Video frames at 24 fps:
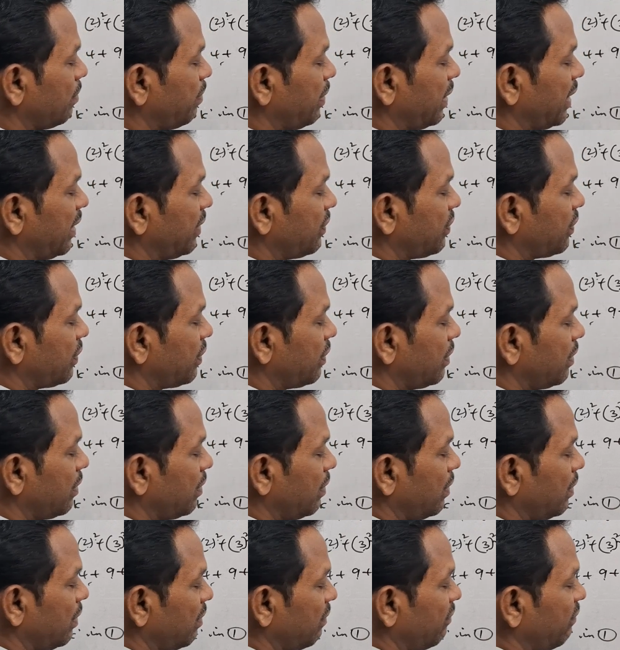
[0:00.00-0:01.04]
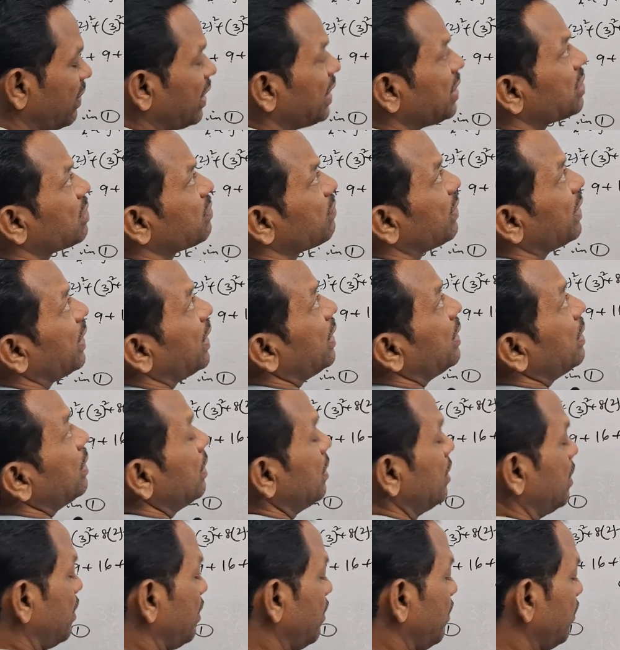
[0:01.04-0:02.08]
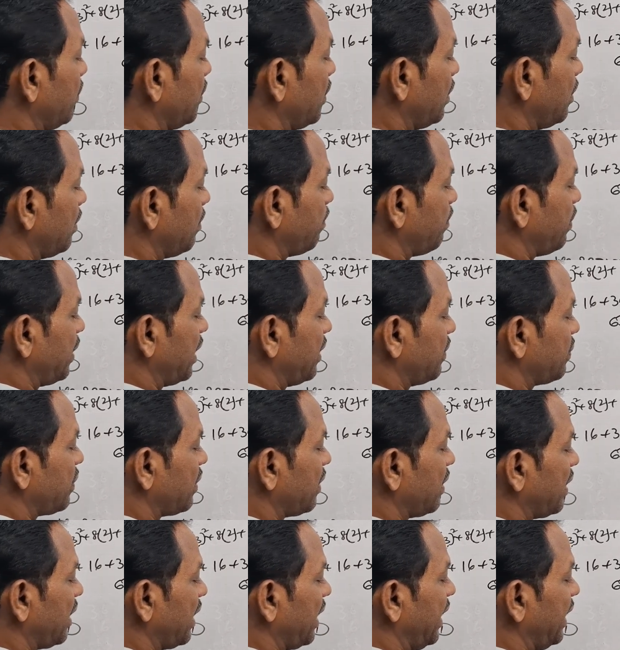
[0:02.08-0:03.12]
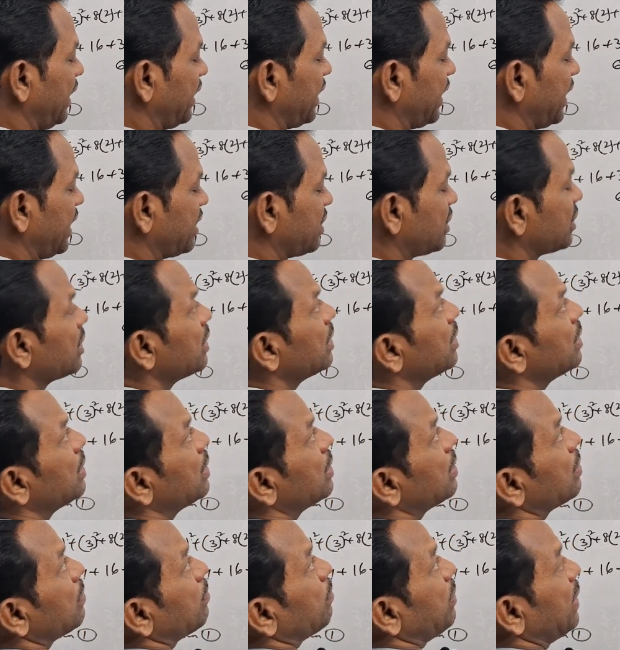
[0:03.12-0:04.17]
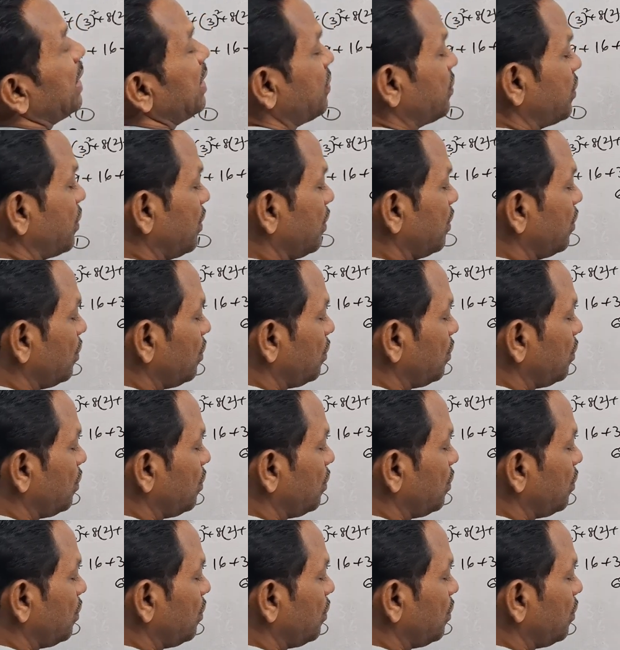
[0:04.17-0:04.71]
plus y square plus 8x plus